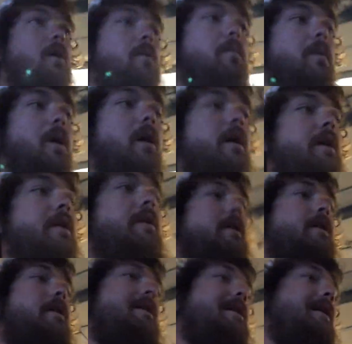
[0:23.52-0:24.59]
But
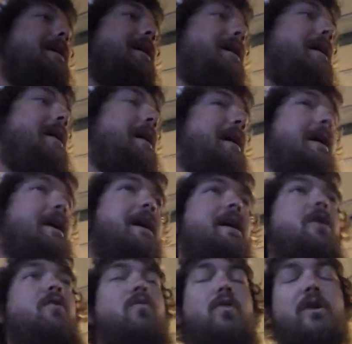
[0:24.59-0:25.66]
I got
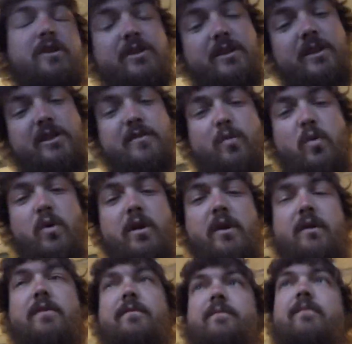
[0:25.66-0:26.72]
in a rush this
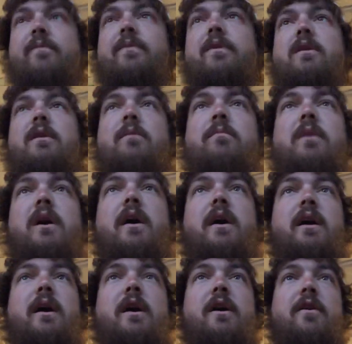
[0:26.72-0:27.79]
morning.
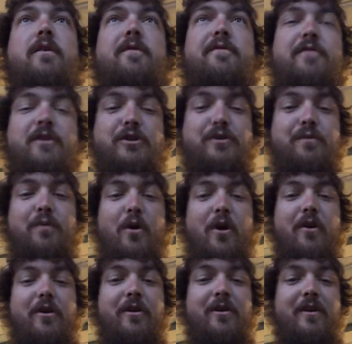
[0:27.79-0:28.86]
My fishing
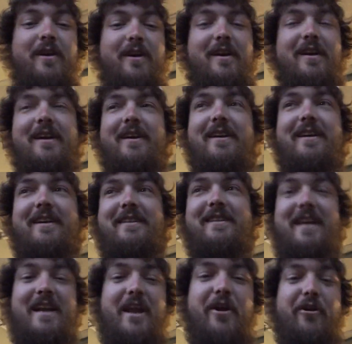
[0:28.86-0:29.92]
partner
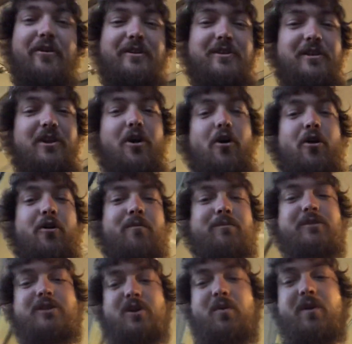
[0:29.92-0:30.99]
didn't hear his alarm,
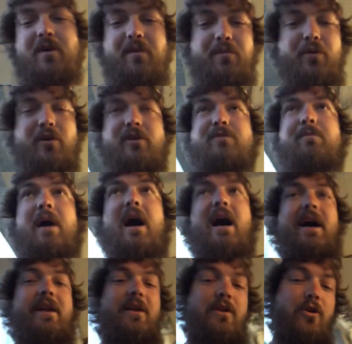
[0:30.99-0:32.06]
so we put us
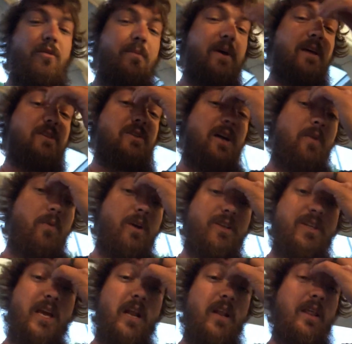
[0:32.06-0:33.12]
behind a little bit. So I
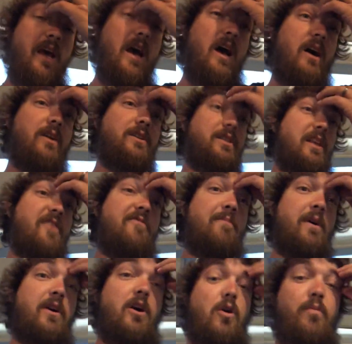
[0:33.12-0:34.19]
rushed out of the house, left my
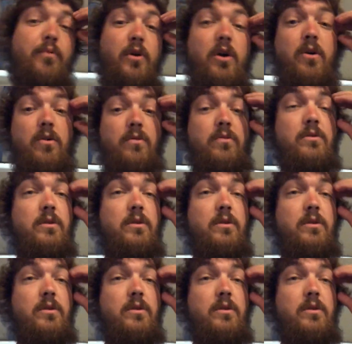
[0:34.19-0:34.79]
GoPro